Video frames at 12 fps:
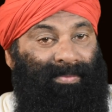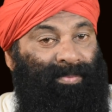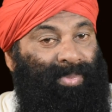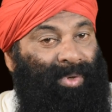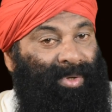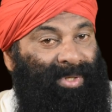
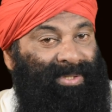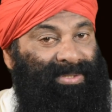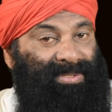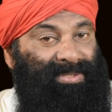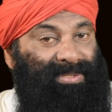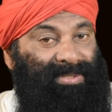
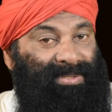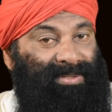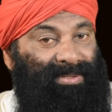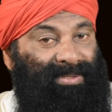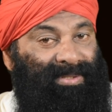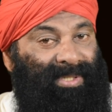Boris
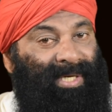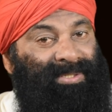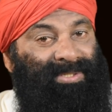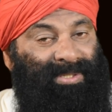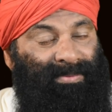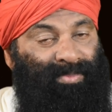
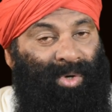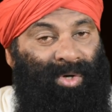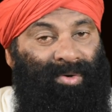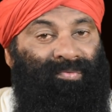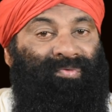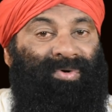Yeltsin,
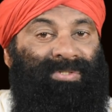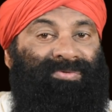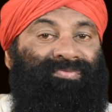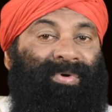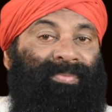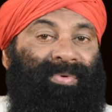born first
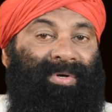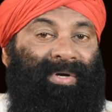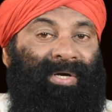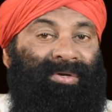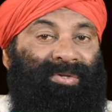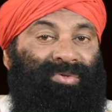February
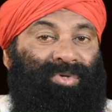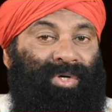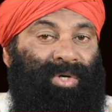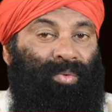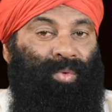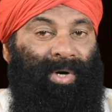nineteen
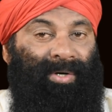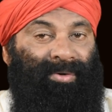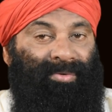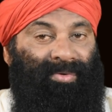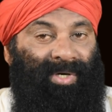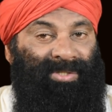thirty-one in
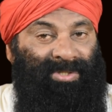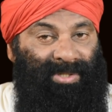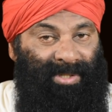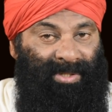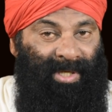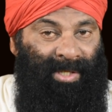
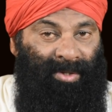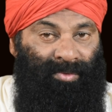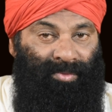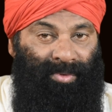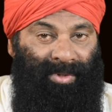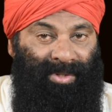Russia, died
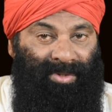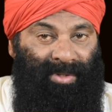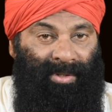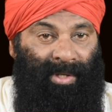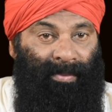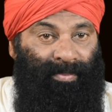on
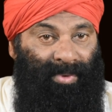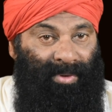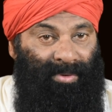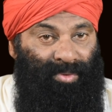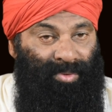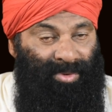twenty-third
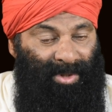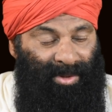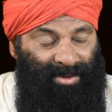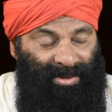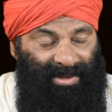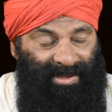April two
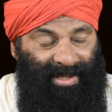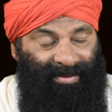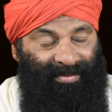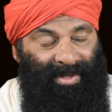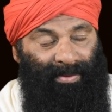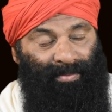thousand
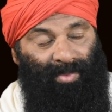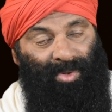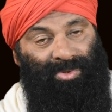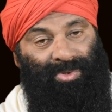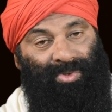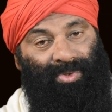seven in
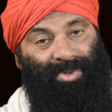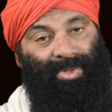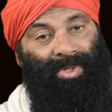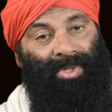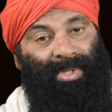Moscow.